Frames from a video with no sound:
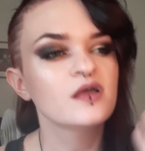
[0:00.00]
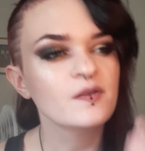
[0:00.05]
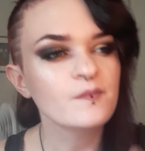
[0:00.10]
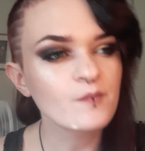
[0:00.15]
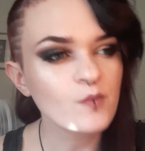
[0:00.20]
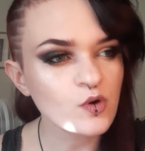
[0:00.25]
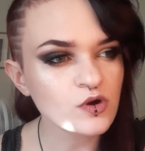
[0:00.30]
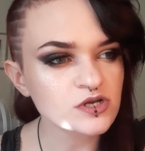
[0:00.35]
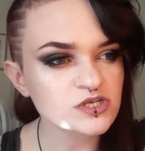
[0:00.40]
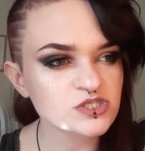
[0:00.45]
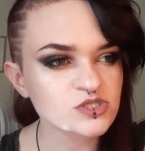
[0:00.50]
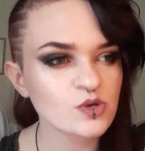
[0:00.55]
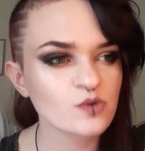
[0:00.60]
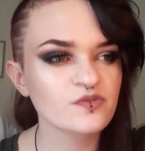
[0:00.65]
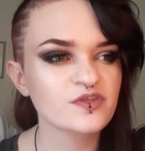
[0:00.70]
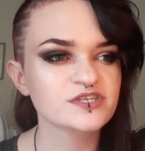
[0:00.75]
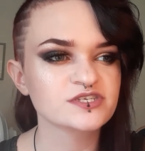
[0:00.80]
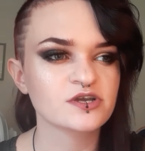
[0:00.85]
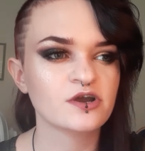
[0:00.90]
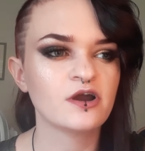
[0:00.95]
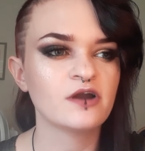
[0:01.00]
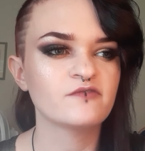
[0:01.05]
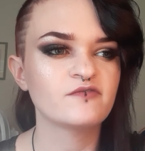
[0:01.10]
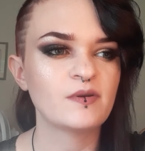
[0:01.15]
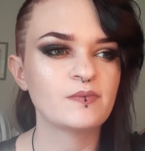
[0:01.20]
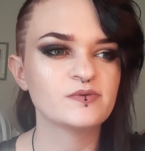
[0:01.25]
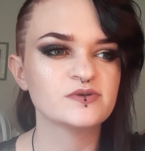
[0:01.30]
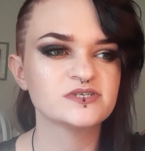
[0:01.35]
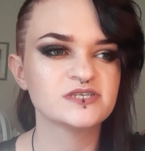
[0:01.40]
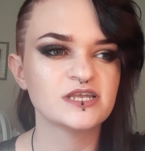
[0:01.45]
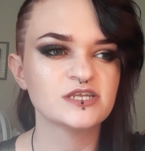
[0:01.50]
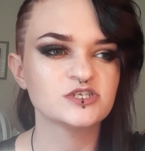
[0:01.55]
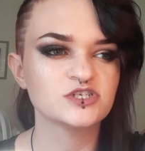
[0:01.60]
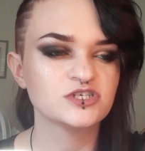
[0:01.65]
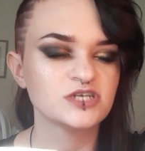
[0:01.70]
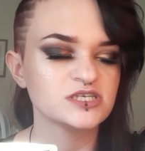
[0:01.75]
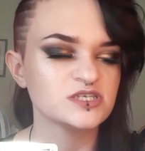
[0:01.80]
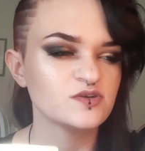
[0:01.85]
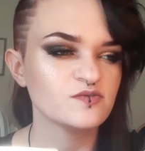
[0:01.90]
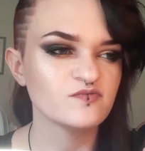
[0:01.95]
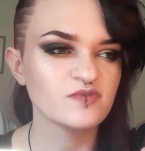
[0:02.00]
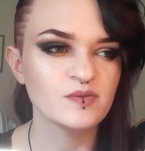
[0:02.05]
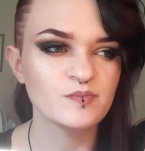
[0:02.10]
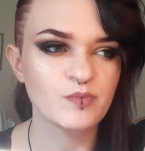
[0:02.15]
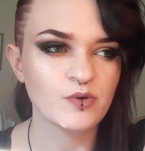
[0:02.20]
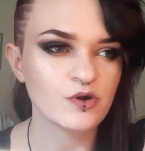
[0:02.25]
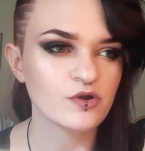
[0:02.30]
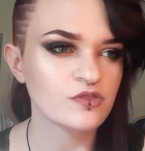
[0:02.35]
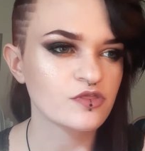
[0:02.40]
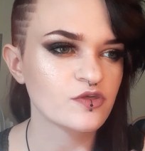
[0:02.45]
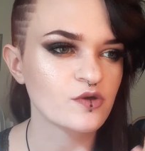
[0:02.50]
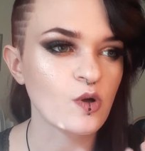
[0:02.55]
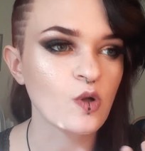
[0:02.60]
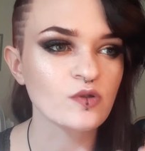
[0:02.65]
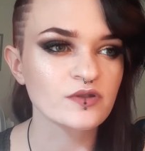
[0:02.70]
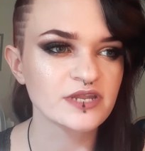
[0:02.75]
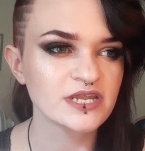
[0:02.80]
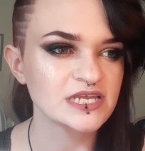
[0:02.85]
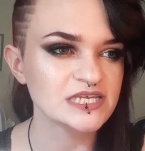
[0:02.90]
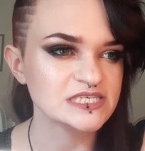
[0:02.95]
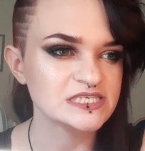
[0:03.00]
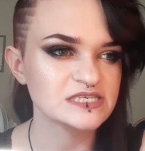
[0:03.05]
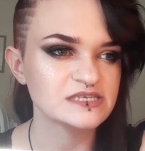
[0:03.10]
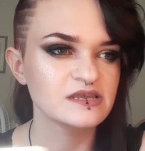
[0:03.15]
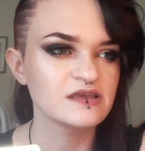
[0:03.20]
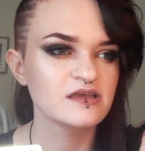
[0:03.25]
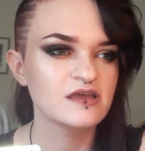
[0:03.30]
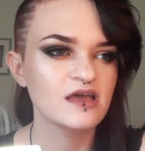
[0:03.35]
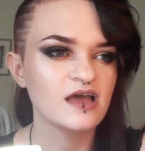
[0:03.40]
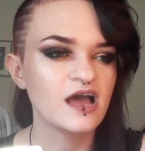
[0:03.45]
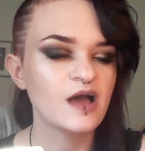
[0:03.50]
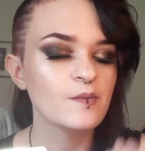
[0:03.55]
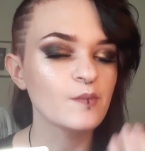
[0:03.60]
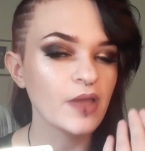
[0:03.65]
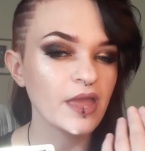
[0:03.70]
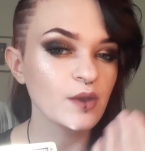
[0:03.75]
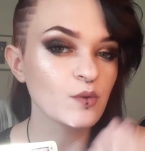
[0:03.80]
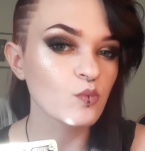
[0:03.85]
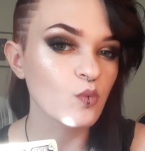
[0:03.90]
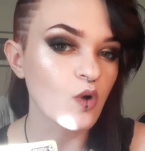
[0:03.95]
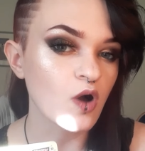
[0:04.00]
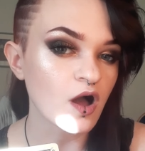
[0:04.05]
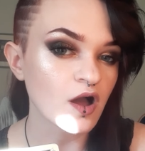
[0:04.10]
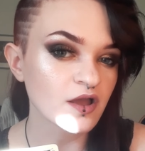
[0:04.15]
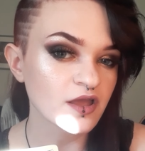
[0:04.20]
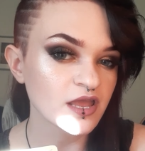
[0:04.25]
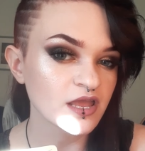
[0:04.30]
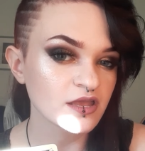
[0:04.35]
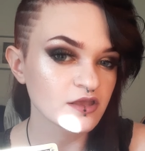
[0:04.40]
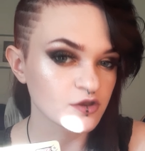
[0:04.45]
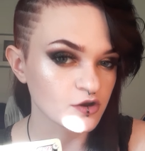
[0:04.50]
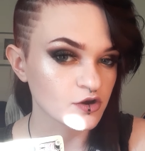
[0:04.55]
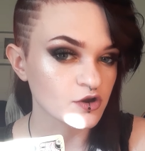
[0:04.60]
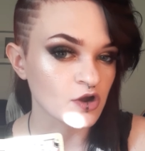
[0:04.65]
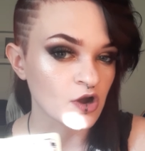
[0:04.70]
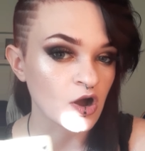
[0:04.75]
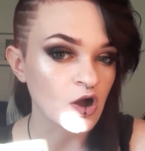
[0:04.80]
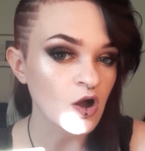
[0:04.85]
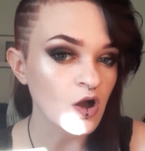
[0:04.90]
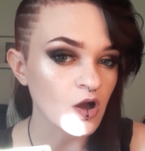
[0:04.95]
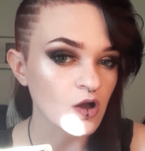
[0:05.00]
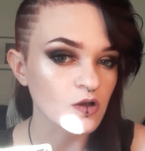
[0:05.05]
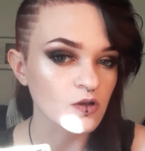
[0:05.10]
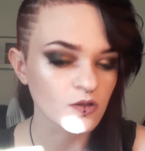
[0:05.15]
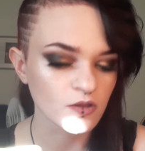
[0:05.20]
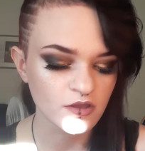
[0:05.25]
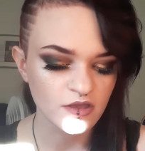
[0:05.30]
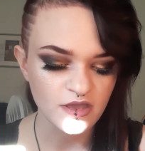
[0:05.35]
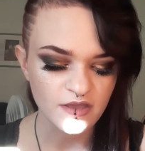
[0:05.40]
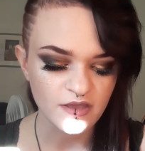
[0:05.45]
More so, this card represents just rebirth, wholeness, in walking your call.